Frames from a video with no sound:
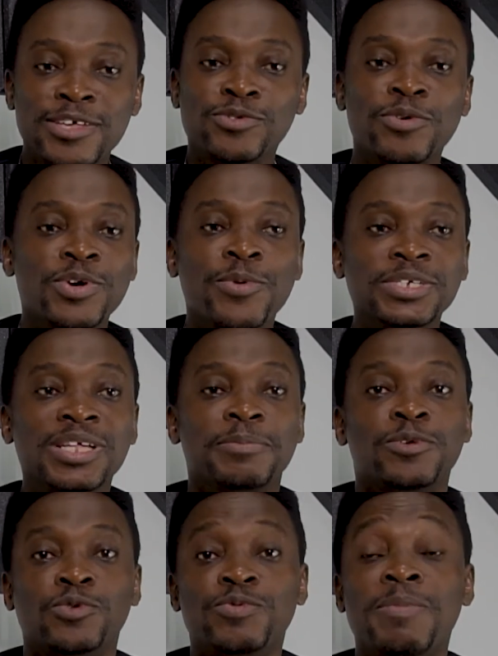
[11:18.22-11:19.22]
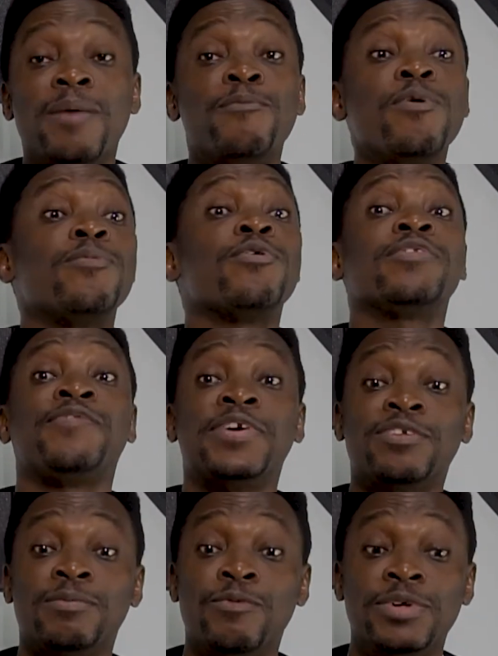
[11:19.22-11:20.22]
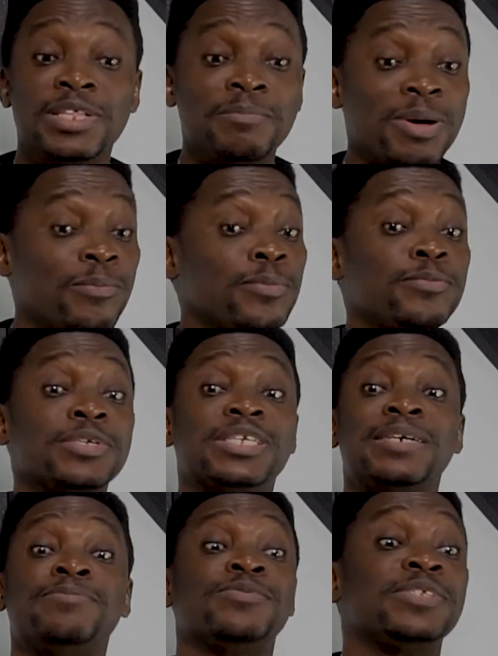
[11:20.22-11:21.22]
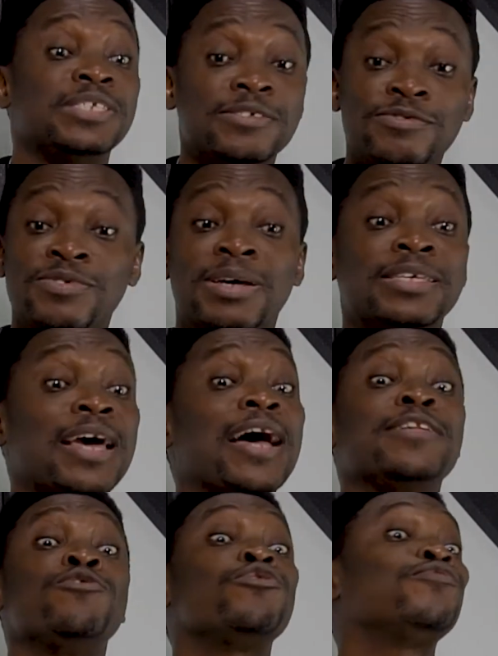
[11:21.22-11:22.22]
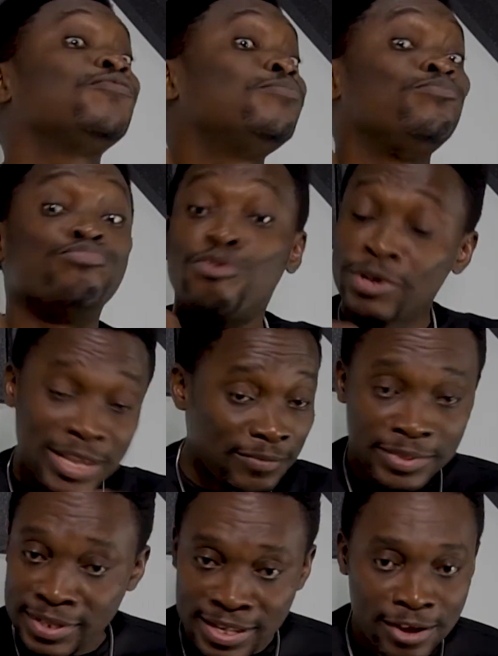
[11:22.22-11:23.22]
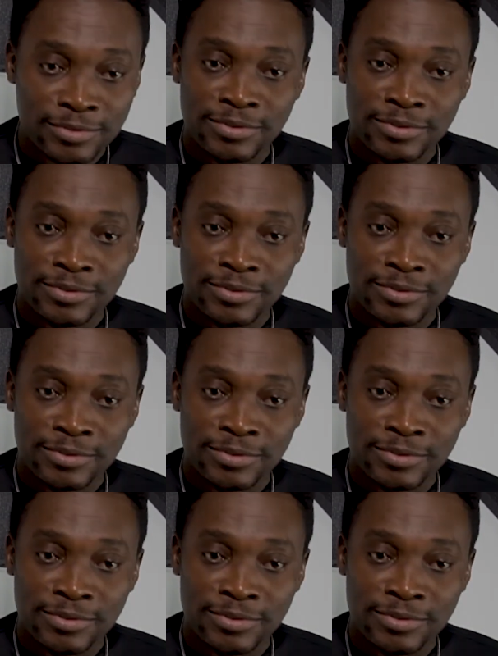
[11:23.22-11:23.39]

So he wasn't able to do. My mom got fed up. One day my mom just came to the sitting room and just poured everything out.